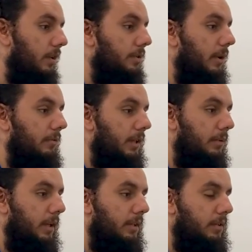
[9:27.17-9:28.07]
So I really
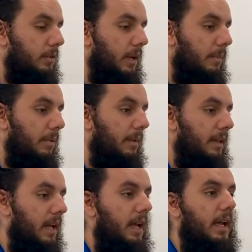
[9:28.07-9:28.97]
want to
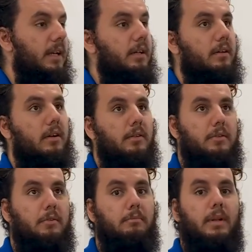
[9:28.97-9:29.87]
implement that, and it'll
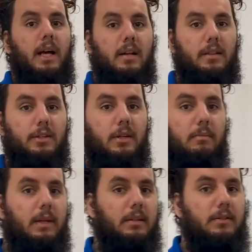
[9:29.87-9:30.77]
also block the
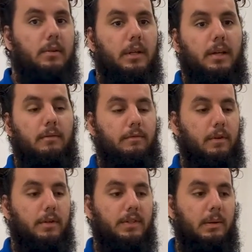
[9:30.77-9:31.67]
shipment. So like if,
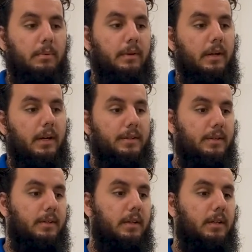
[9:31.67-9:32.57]
for example, there
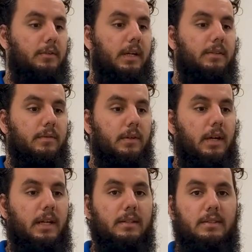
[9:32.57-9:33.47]
isn't a transfer
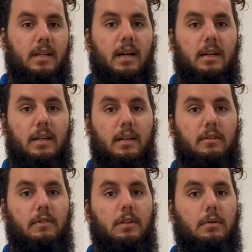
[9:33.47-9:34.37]
in stock in
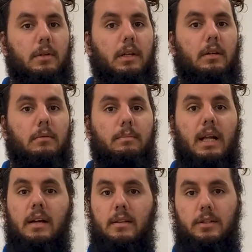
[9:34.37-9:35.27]
inventory, it'll
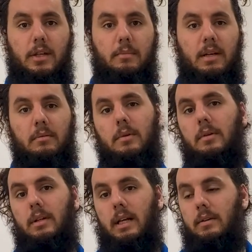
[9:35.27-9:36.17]
block the shipment and
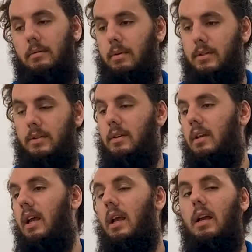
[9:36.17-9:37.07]
won't allow the
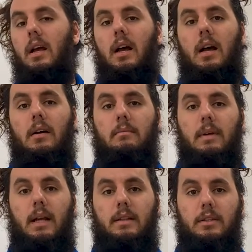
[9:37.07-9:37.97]
person
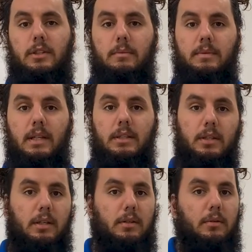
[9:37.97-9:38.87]
at the ship
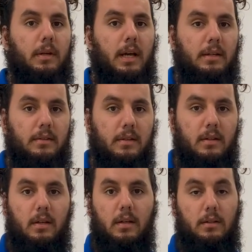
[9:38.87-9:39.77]
station to not
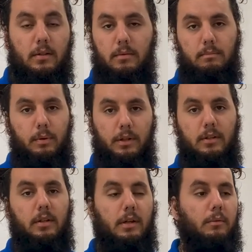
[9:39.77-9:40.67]

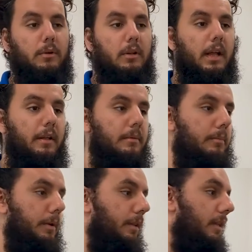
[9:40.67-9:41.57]
print, it won't allow them
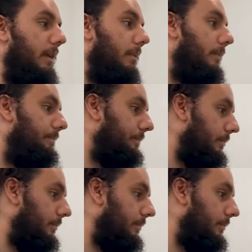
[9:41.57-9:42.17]
to print the label.